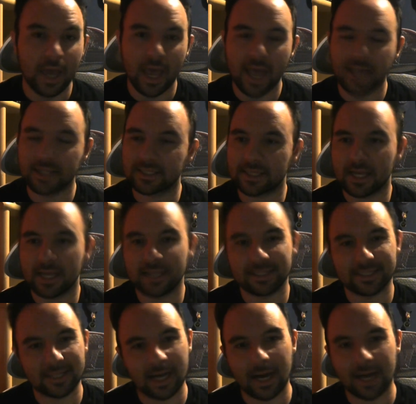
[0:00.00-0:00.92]
It's
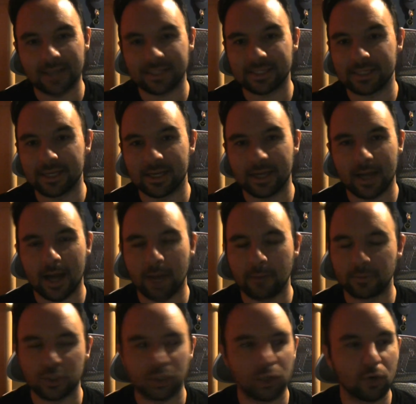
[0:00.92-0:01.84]
it's toxic.
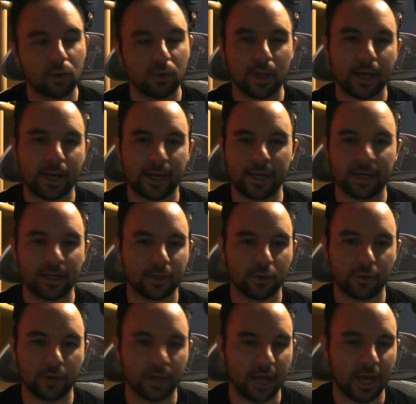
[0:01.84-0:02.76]
I'm so glad I didn't
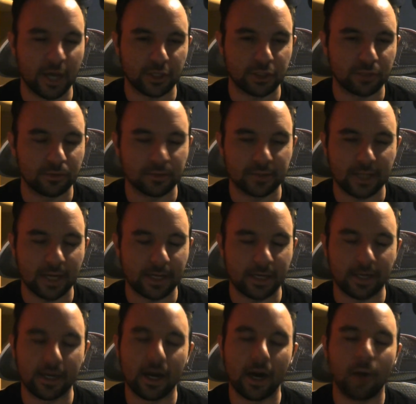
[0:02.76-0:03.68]
go to nationals. I
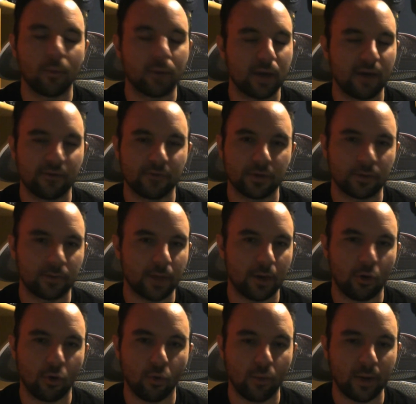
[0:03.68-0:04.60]
did not want to have to go
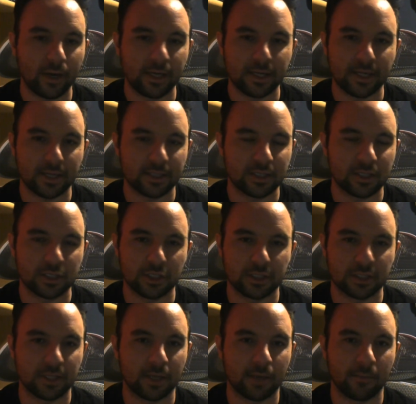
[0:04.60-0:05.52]
that whole way to Texas
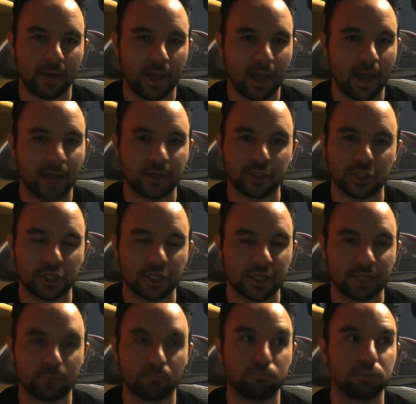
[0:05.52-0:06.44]
just to get my ass
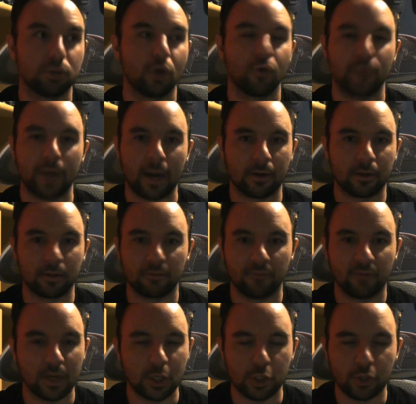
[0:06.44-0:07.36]
cheeks blown out of the
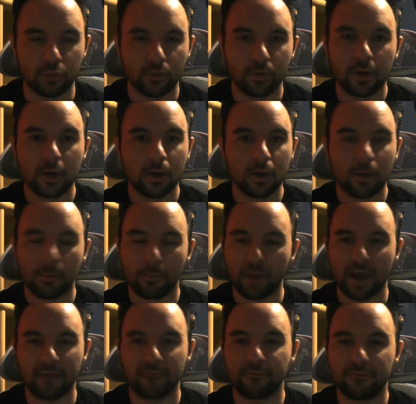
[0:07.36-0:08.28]
venue
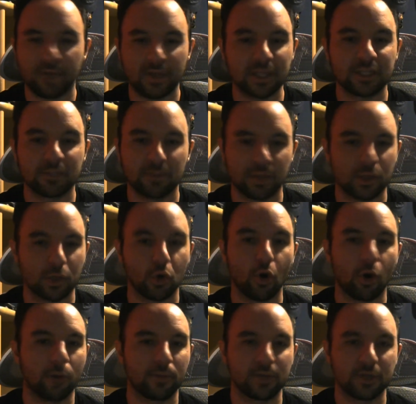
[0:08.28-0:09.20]
by Fiend Smith
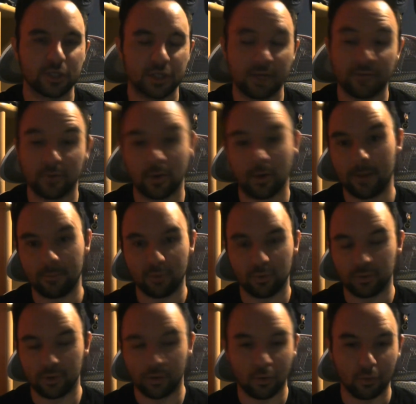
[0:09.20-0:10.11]
garbage. Even though I
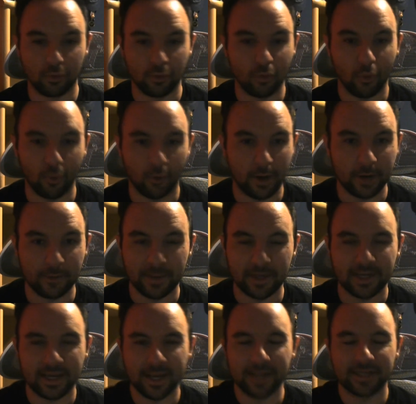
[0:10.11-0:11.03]
pulled a whole core out of
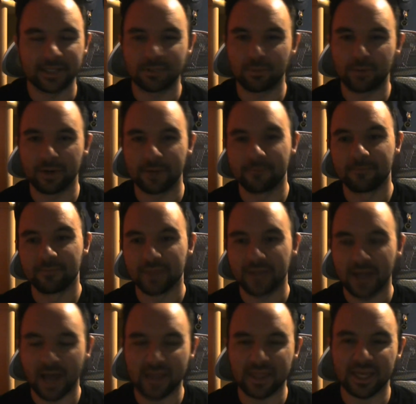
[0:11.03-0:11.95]
my case, but
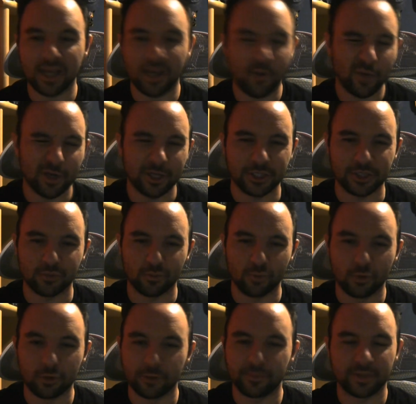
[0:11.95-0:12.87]
I think I would have just
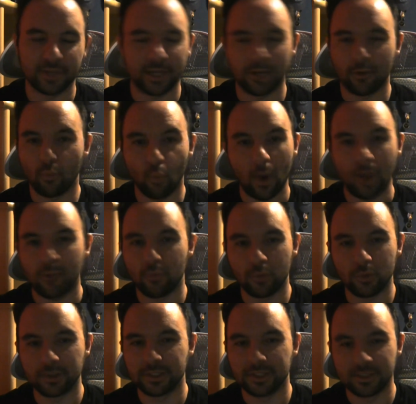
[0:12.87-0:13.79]
rolled up with like White
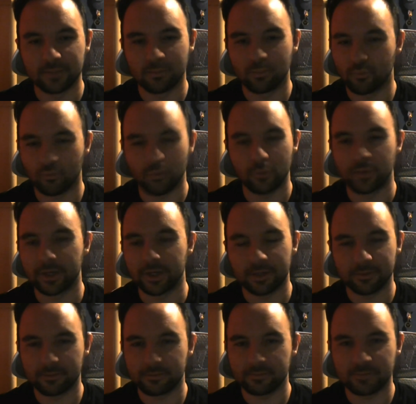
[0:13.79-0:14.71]
Woods Runic
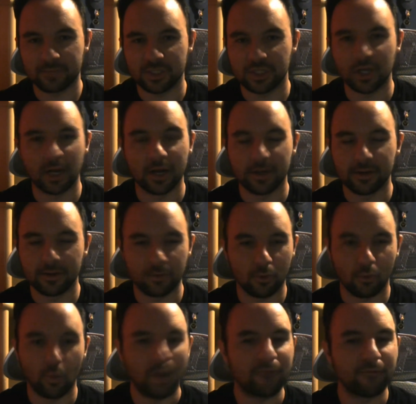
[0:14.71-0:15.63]
Stun
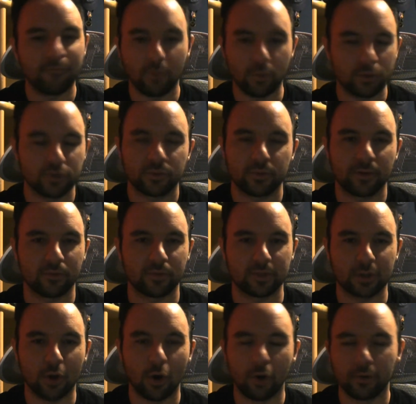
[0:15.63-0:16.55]
or White Forest, whatever
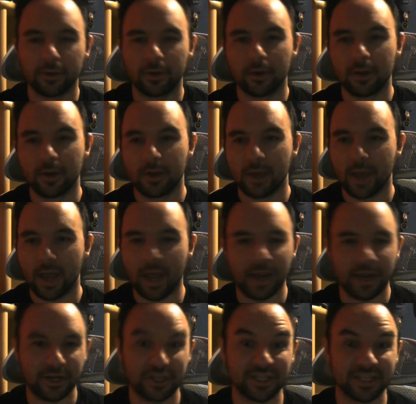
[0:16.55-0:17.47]
it's called,
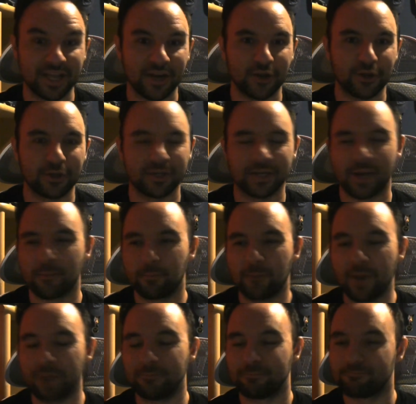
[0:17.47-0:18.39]
and just had a good time.
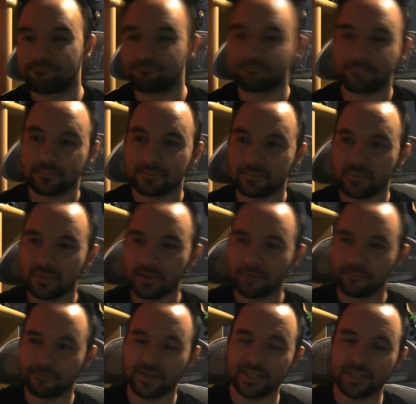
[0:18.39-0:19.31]
But
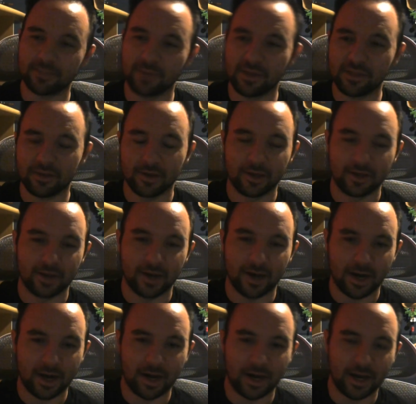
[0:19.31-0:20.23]
Fiend Smith
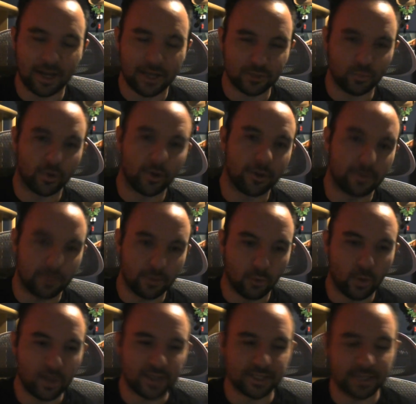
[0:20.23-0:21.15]
uh, as one
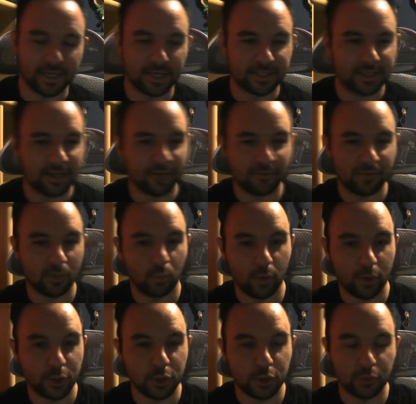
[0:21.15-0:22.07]
the YCS. If the
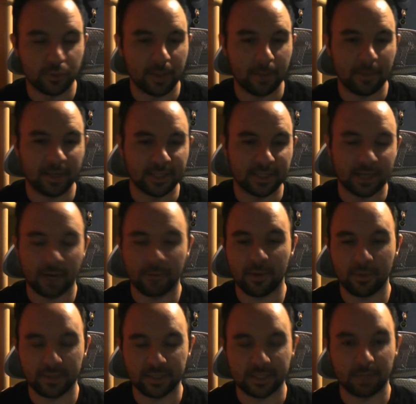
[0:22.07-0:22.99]
one dude that made top
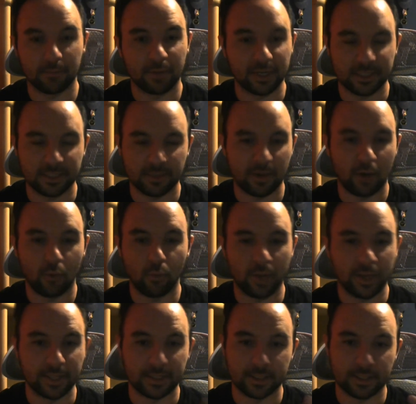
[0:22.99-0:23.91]
eight with Tempai somehow
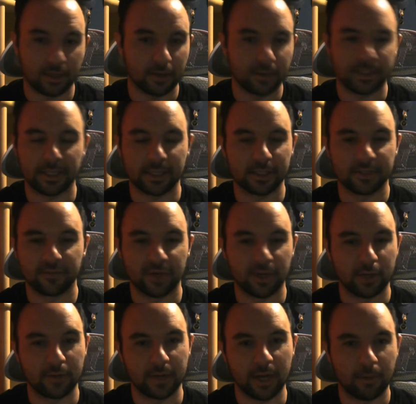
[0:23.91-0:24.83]
wins, then I'll take this
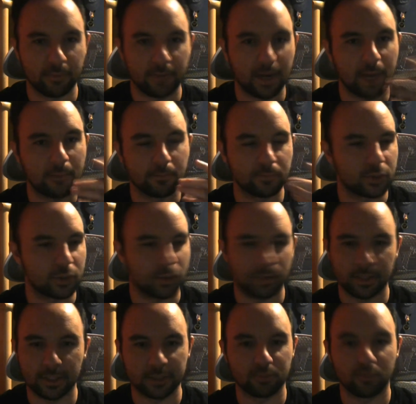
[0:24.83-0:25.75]
video down. But I'm
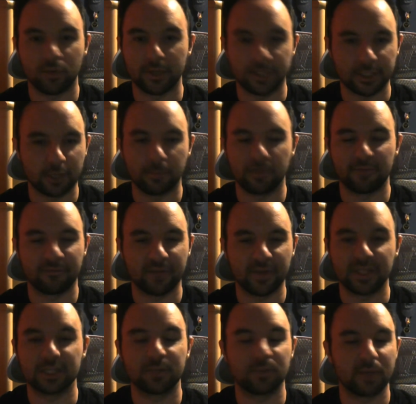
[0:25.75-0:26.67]
sure at this point it's going to be
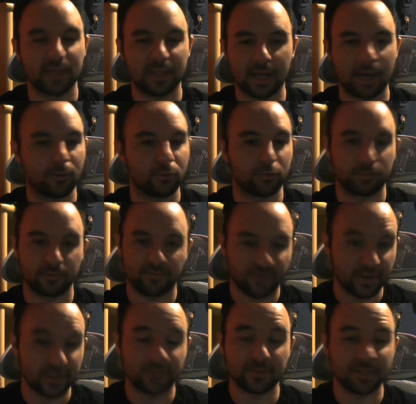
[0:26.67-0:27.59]
Fiend Smith, either
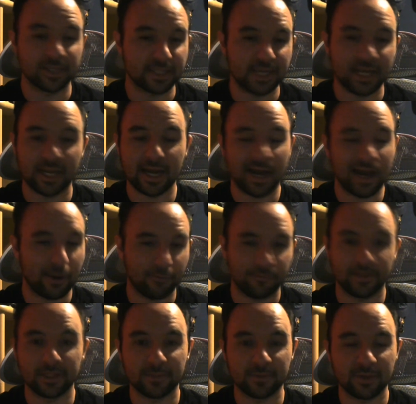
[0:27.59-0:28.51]
Fiend Smith Snake Eye or
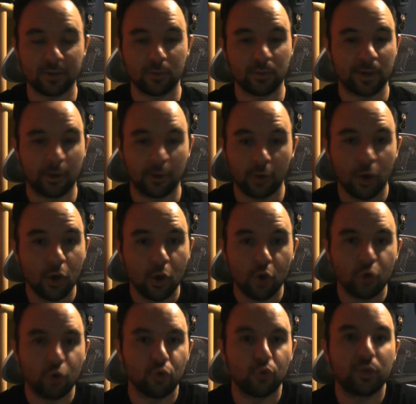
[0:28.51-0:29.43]
Fiend Smith Ubel.
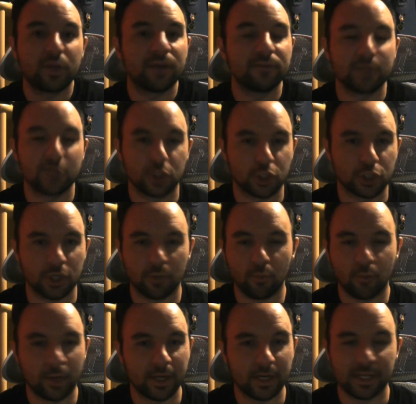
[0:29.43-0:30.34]
Who gives a
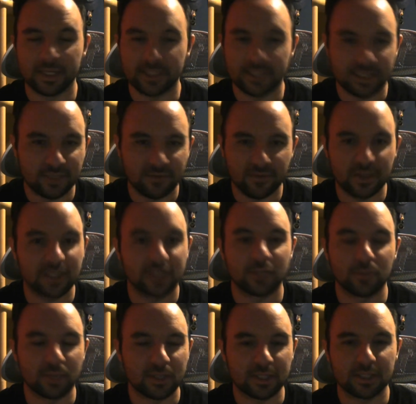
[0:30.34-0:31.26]
shit what it is? It's Fiend
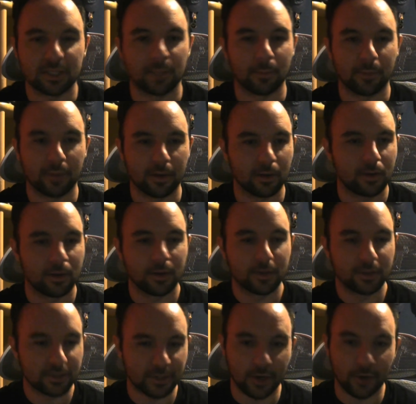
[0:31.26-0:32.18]
Smith something.
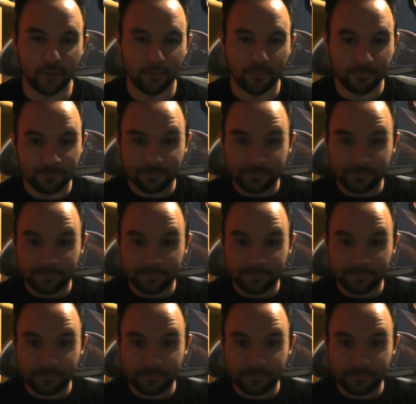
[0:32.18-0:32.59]
So